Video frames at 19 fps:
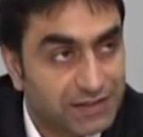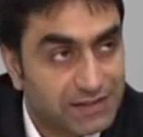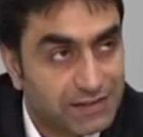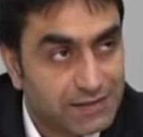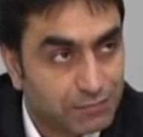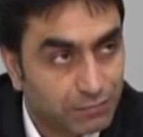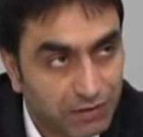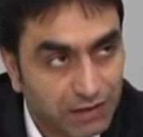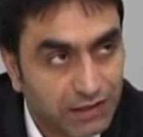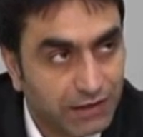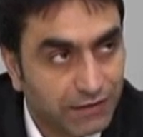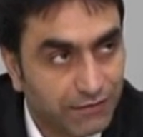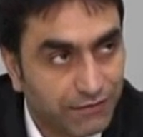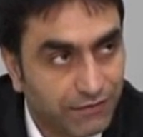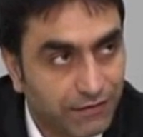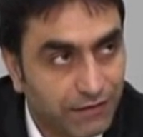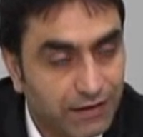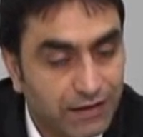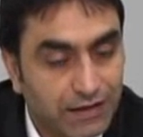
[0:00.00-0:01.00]
good,
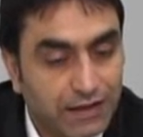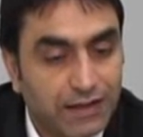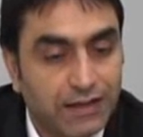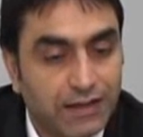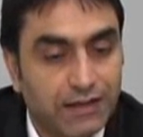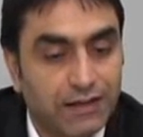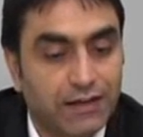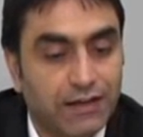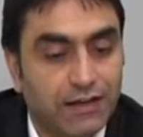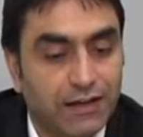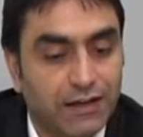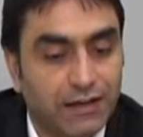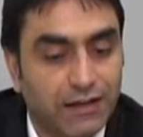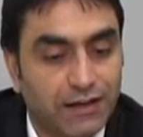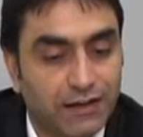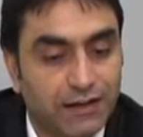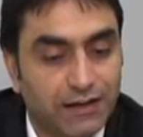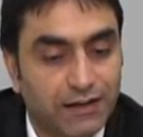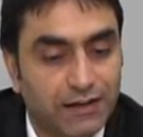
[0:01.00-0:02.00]

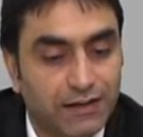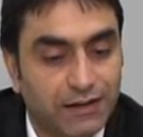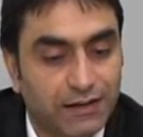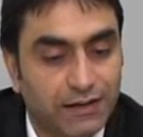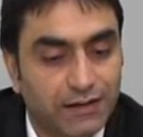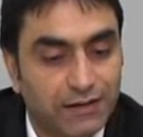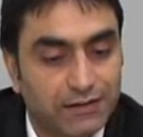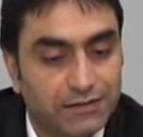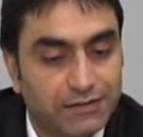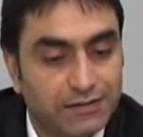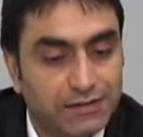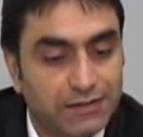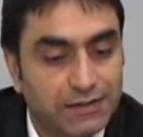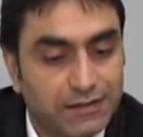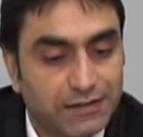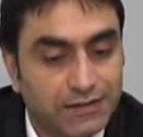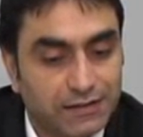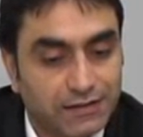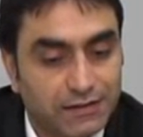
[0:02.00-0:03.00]
that should be
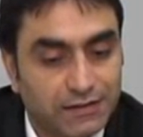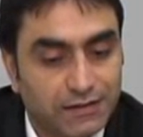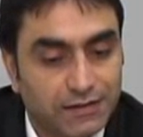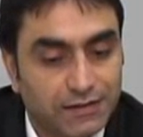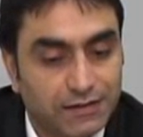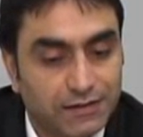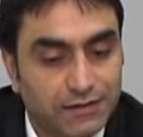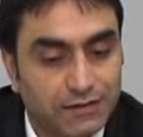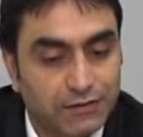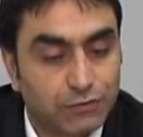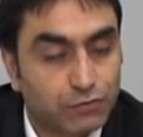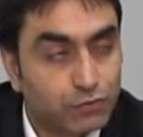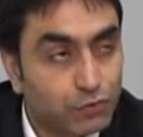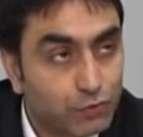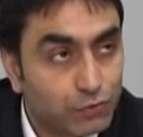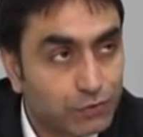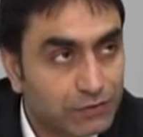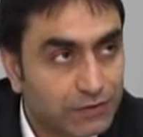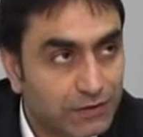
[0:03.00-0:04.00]
it could be
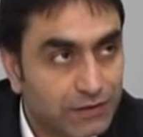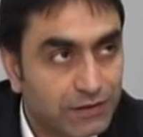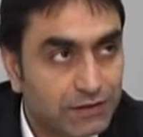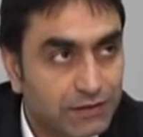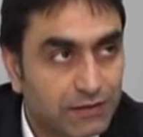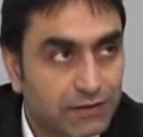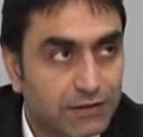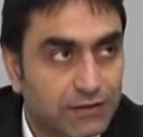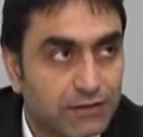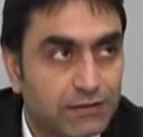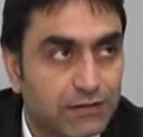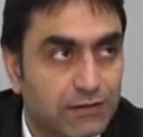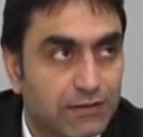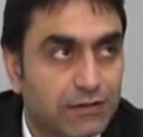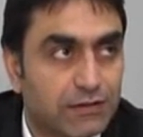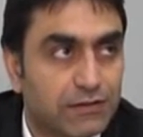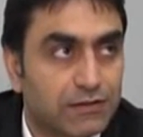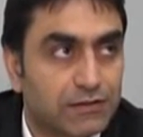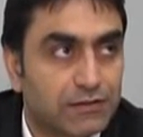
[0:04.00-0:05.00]
the
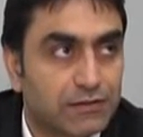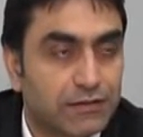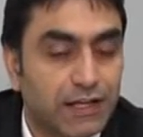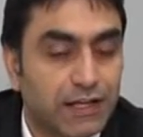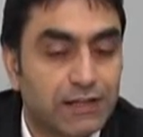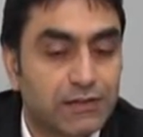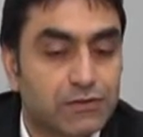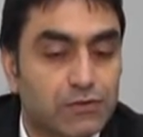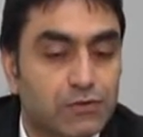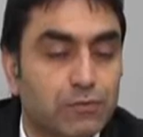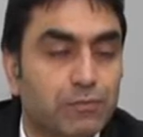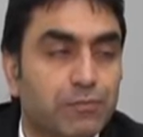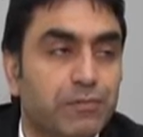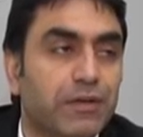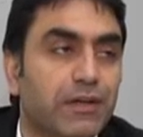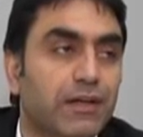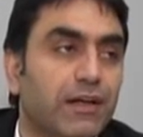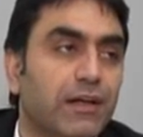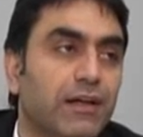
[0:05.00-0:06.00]
Quraysh. The
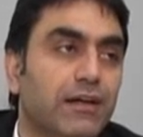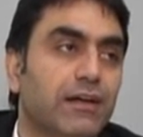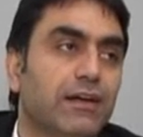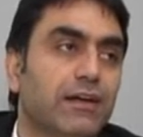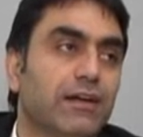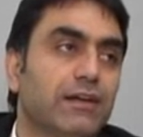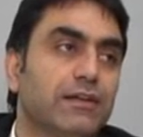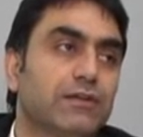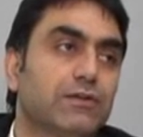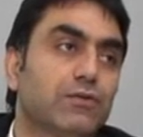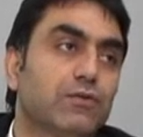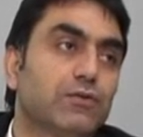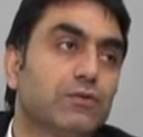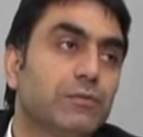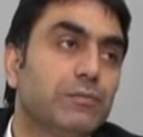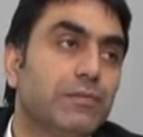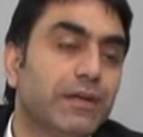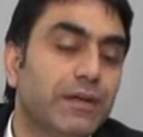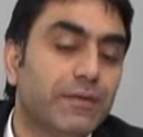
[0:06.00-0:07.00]
belief of the Quraysh
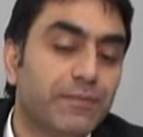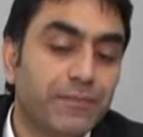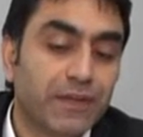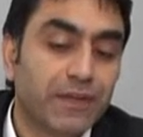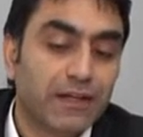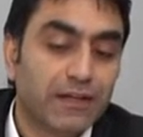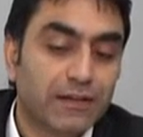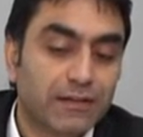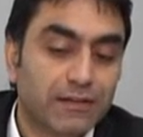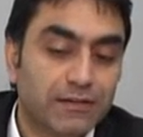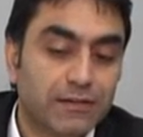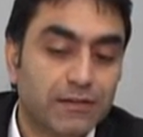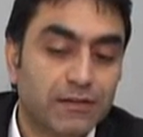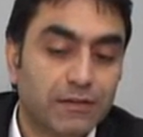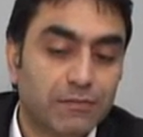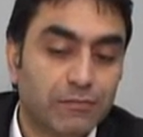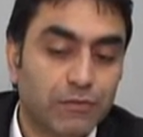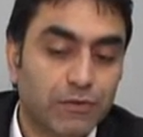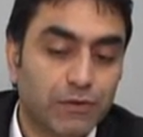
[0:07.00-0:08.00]
could be good
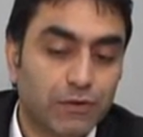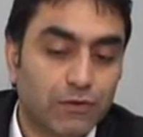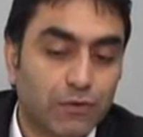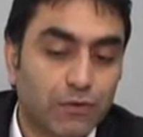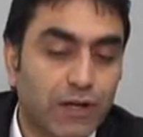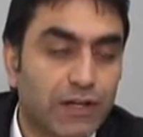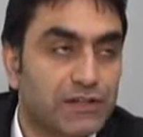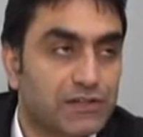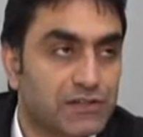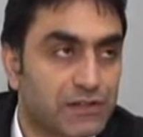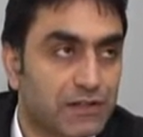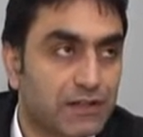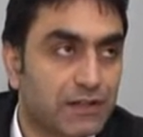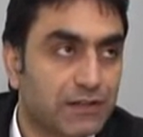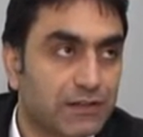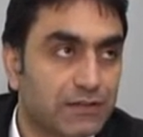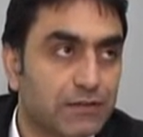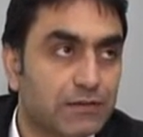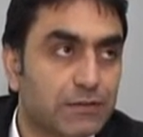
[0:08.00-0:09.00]
because
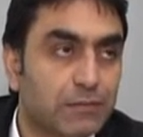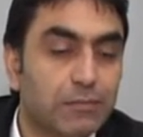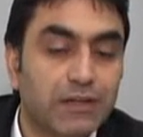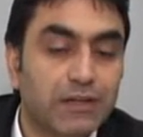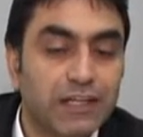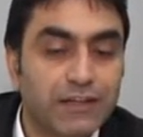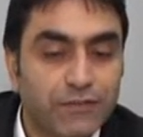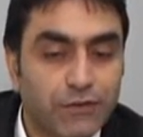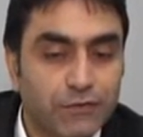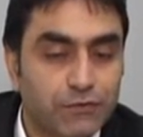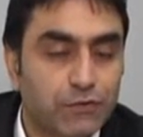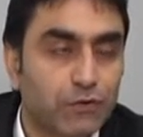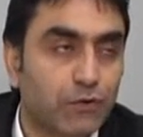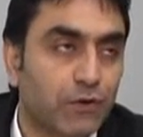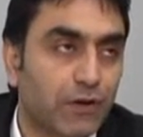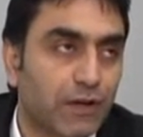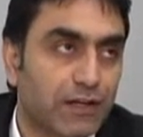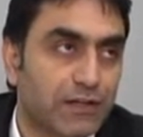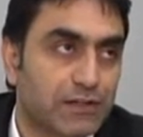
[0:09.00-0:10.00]
their
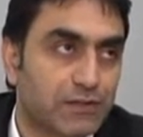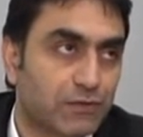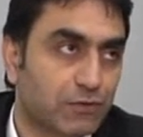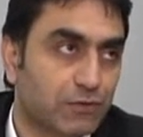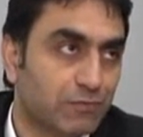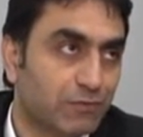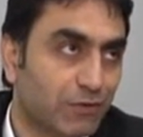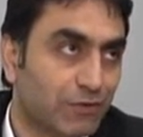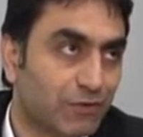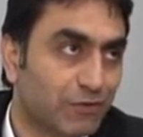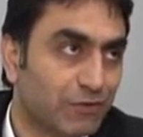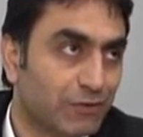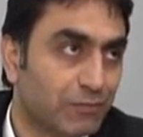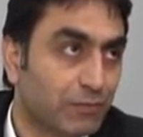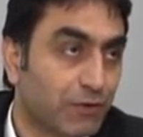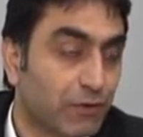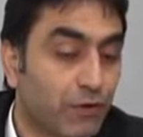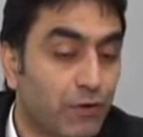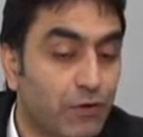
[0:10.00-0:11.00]
belief
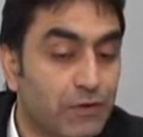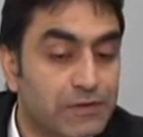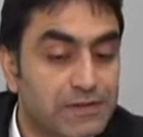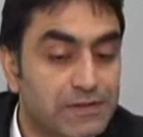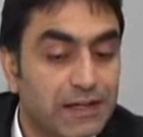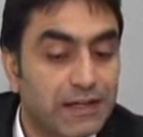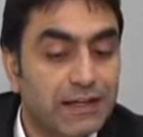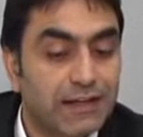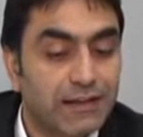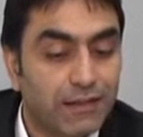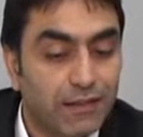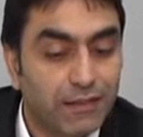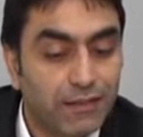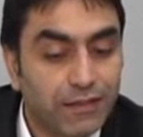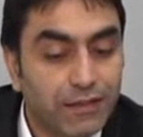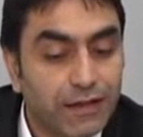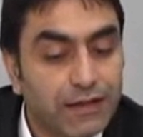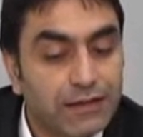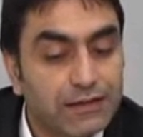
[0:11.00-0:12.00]
was so
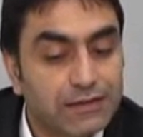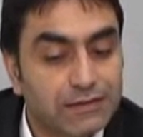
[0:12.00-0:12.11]
pure.